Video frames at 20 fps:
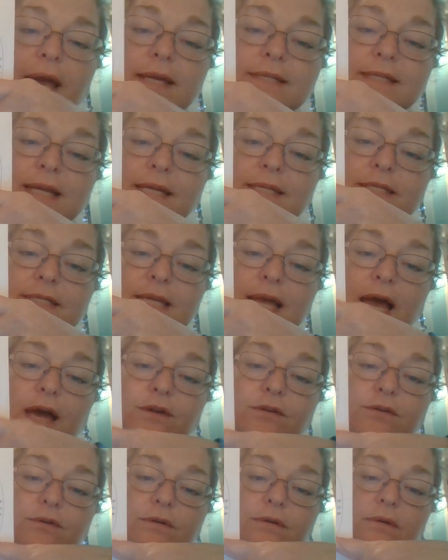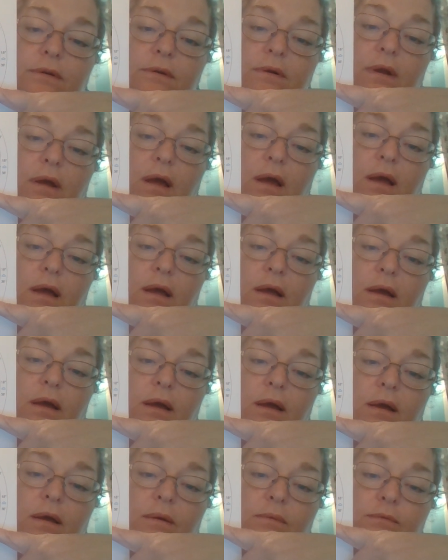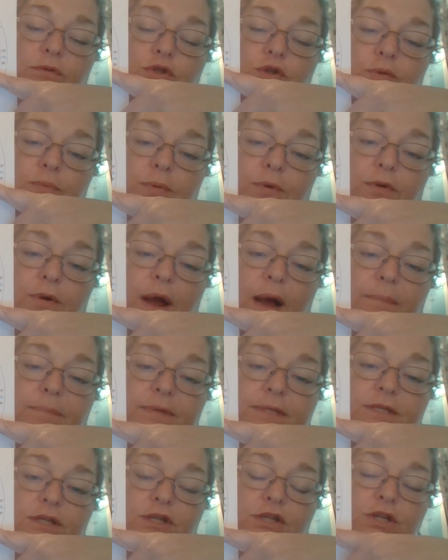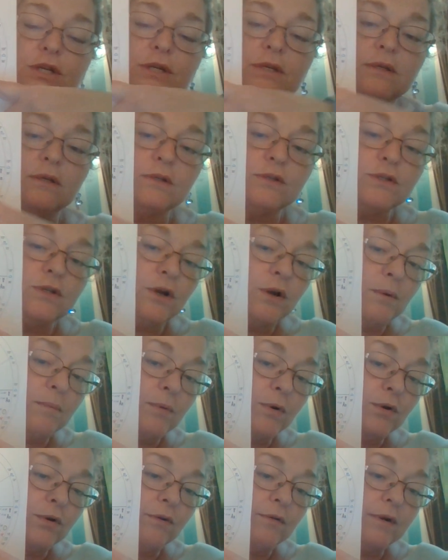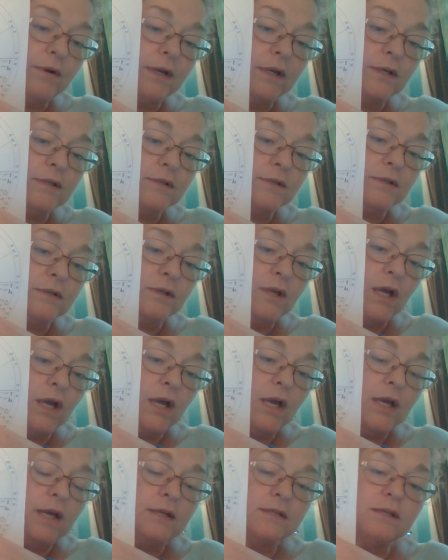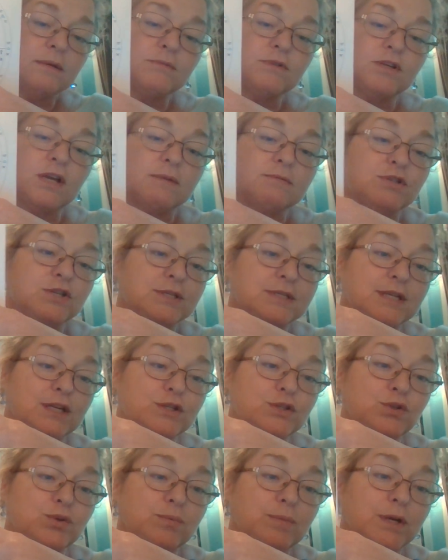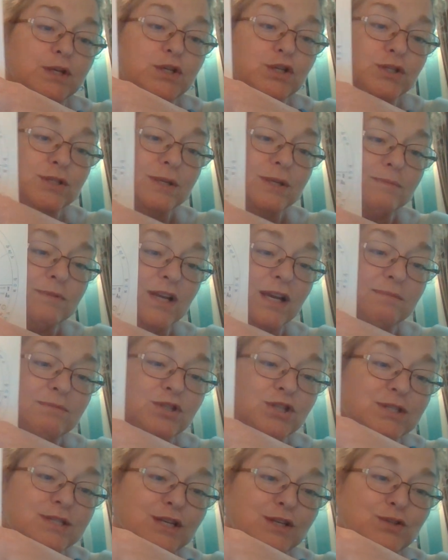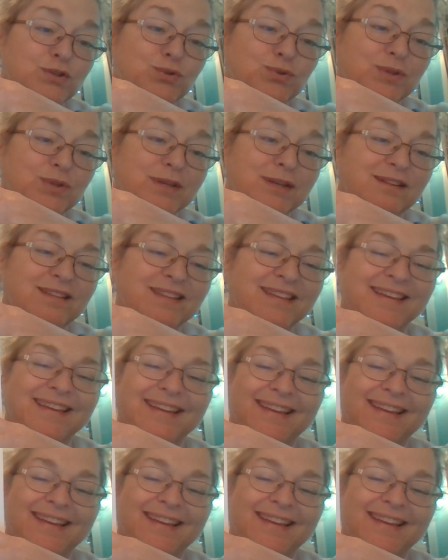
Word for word: has that Saturn uh, Jupiter opposition to her Mercury Sometimes she says too much and sometimes she says too little.